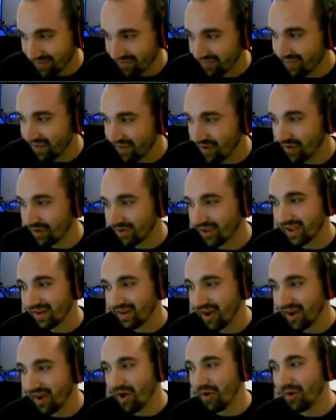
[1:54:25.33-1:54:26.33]
Vulcan
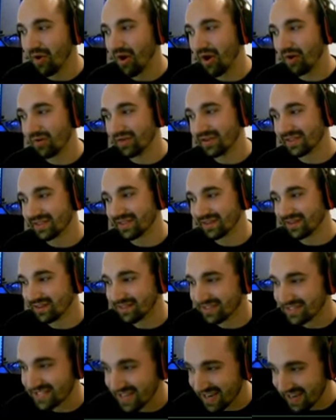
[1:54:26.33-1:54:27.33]

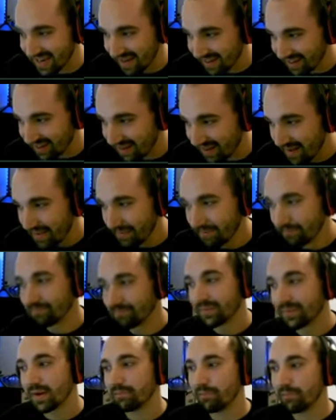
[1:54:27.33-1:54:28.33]
0-0-13.
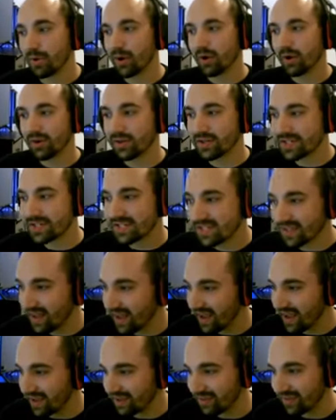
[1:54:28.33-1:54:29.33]
Perks
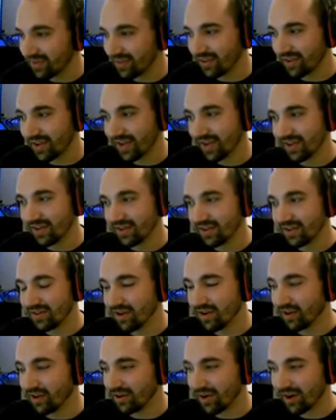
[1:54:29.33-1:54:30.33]
like looking
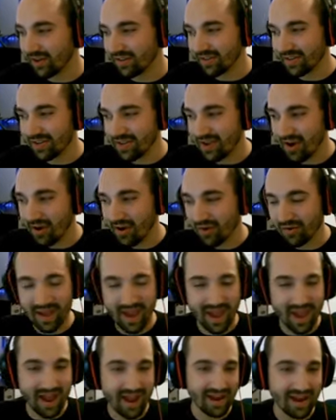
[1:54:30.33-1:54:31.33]
good on the
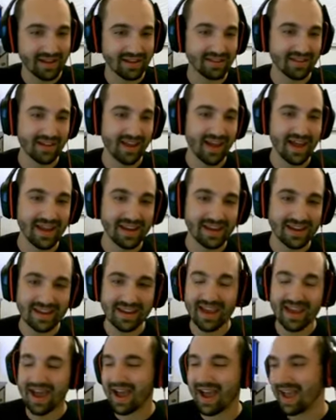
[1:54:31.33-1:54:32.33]
Yone. Like
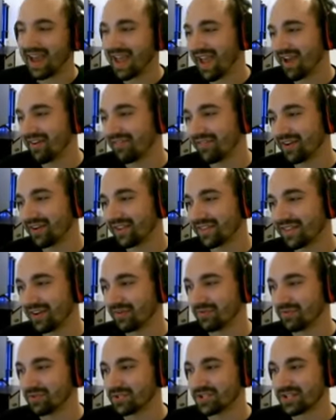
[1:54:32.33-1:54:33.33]

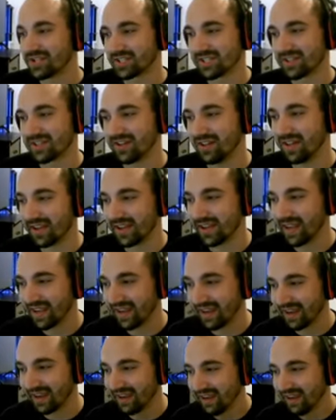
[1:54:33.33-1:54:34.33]
everything was just
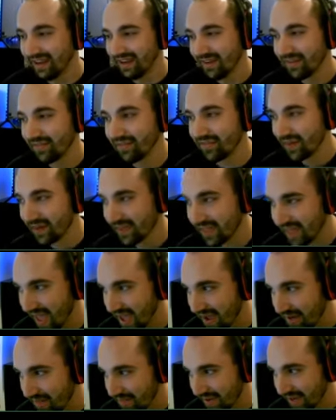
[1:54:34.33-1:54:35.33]
clicking for
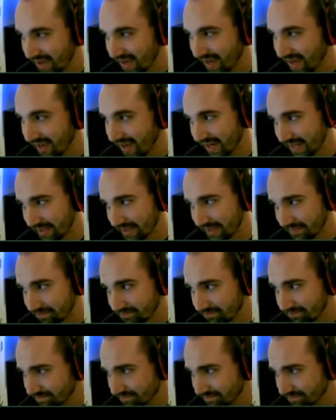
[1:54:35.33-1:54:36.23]
them.